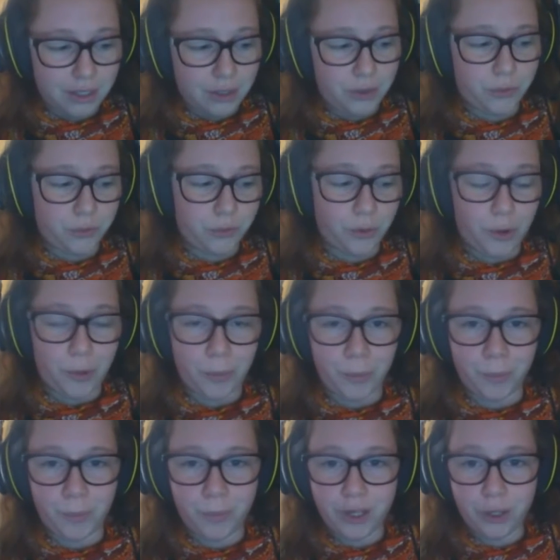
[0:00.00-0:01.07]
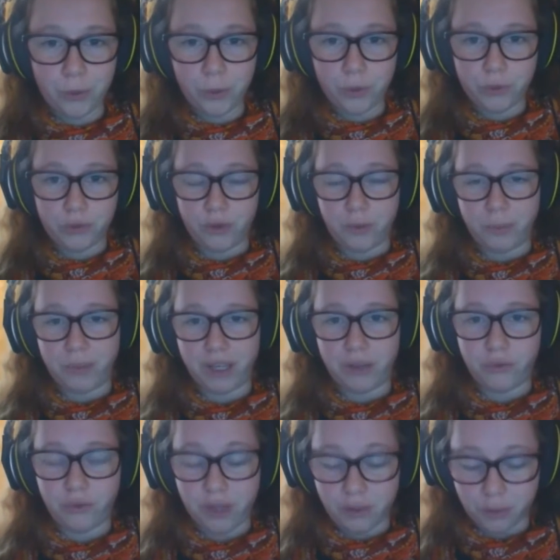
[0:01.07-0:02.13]
from a quote from my
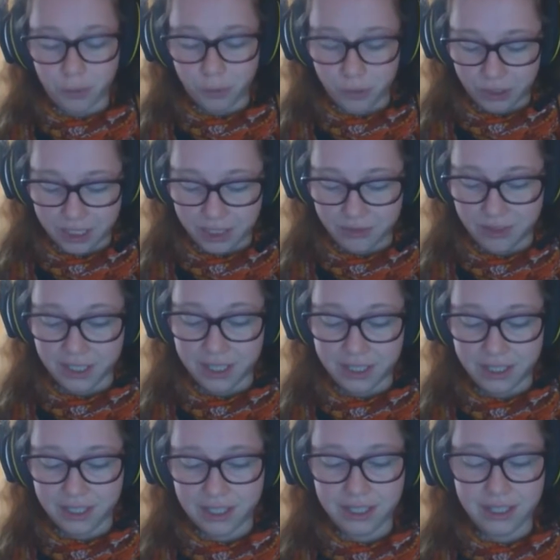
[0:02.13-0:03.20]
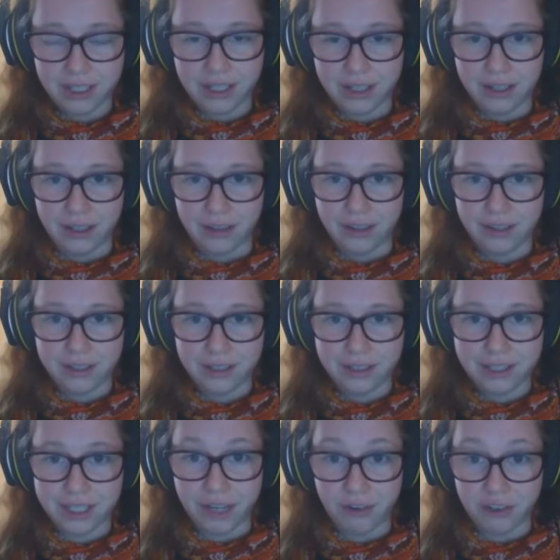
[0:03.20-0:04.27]
favourite book series,
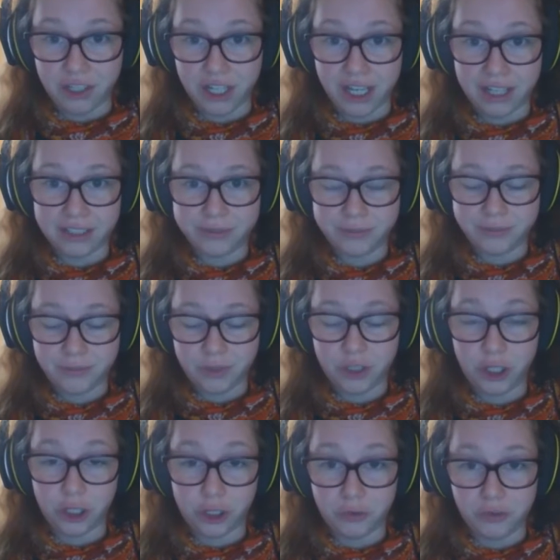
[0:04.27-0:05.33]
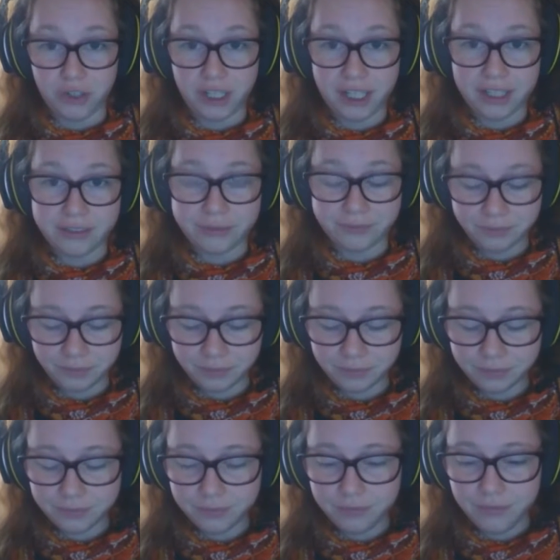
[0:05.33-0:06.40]
Darren Shan, Cirque du Freak.
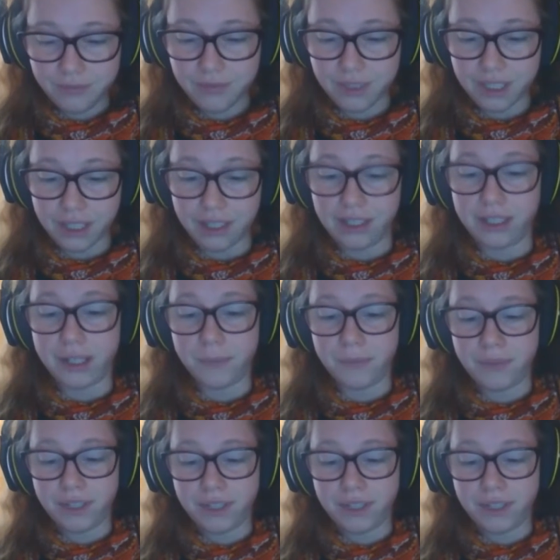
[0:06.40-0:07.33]
I